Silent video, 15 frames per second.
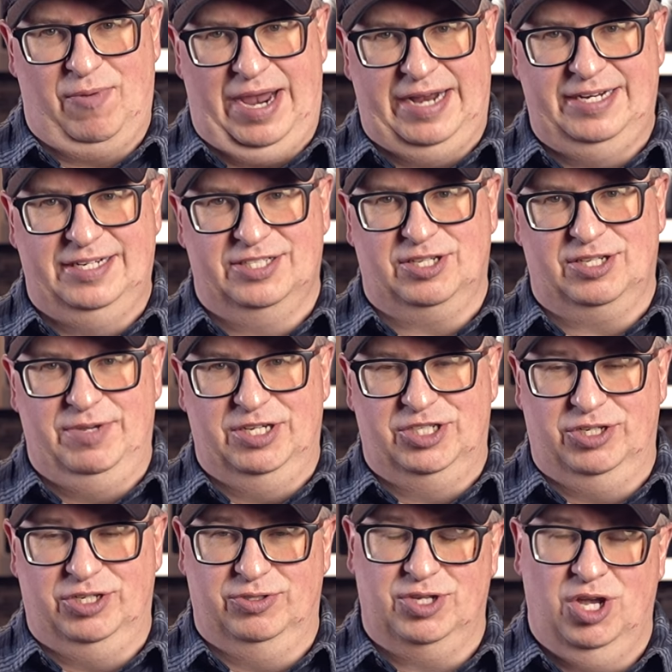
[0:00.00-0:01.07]
I ran into some
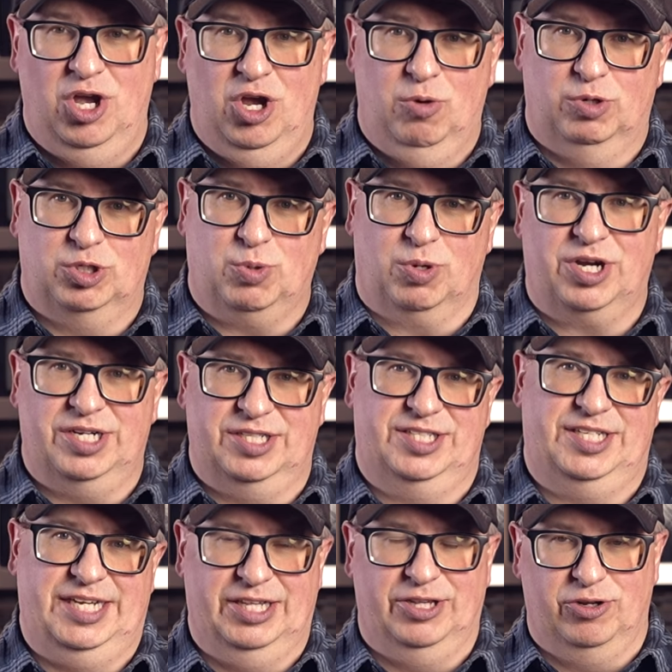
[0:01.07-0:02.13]
issues, which we're going to
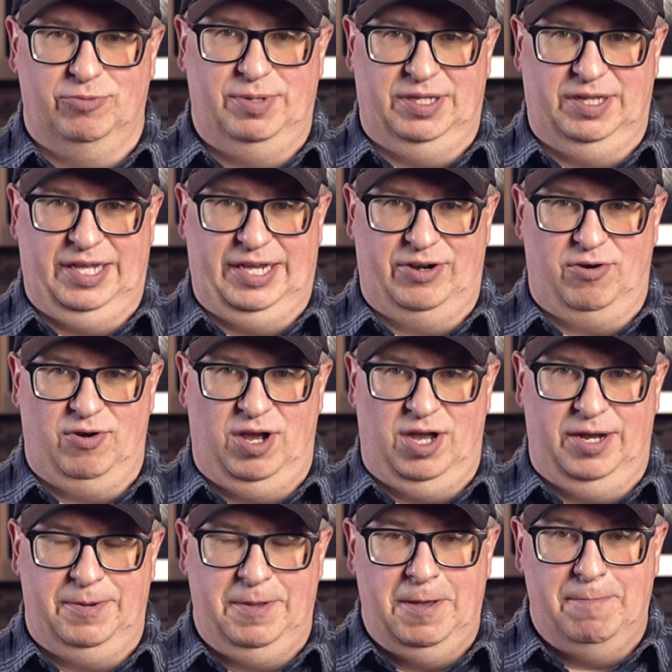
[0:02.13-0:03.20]
see a little bit later
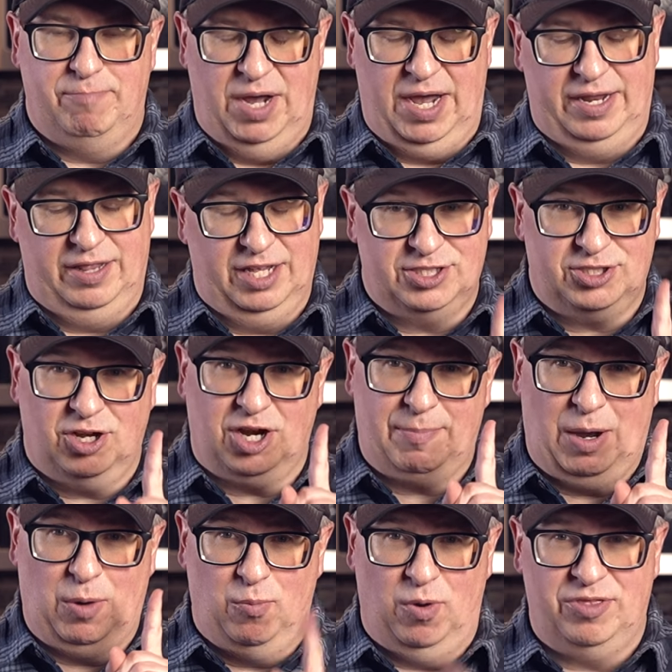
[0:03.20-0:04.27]
on. But let's talk
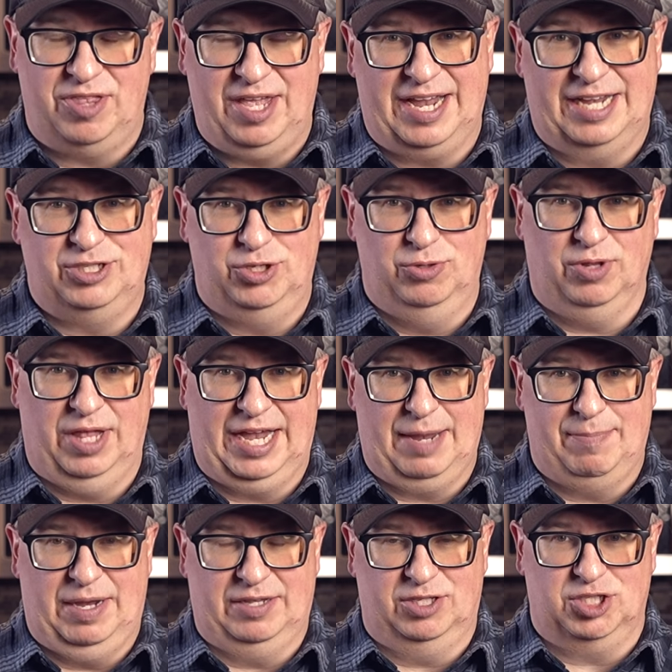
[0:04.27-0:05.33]
about one thing I do
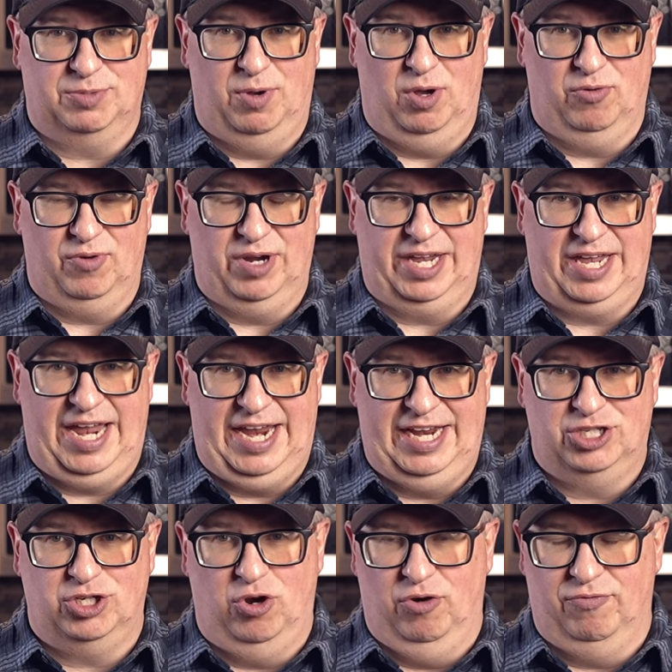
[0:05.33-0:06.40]
like about the SmallRig
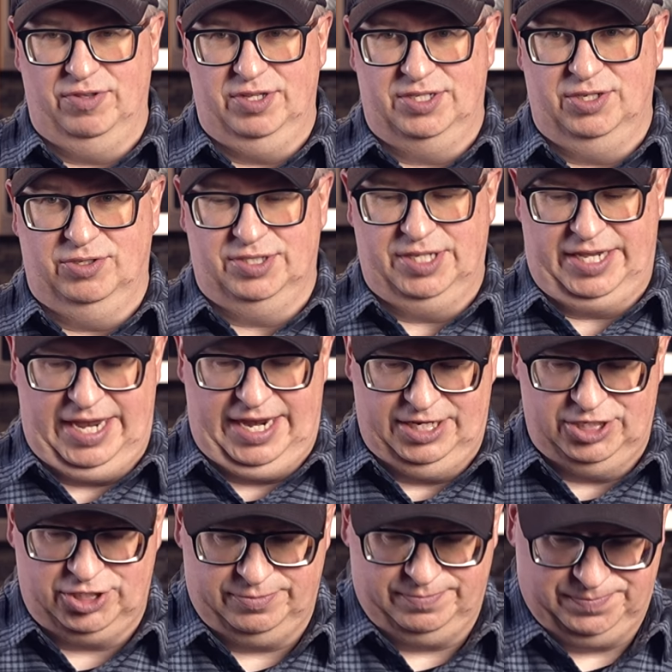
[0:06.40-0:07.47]
cage over the Tilta
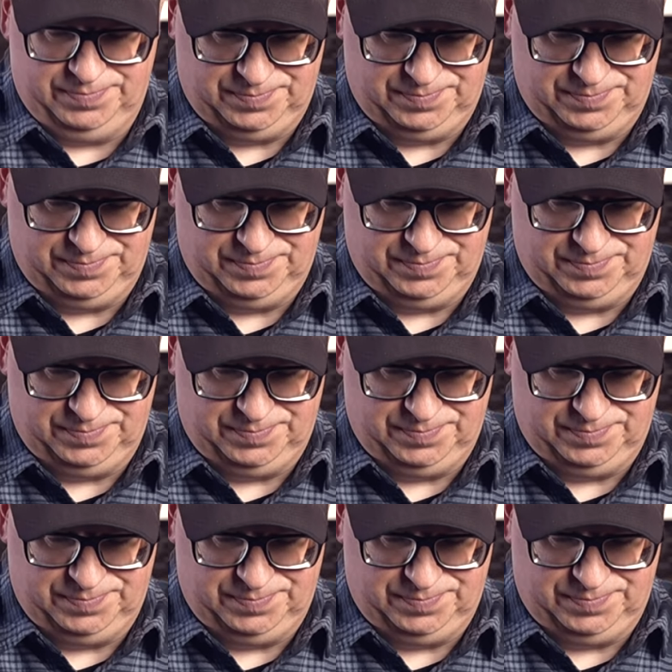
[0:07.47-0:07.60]
cage.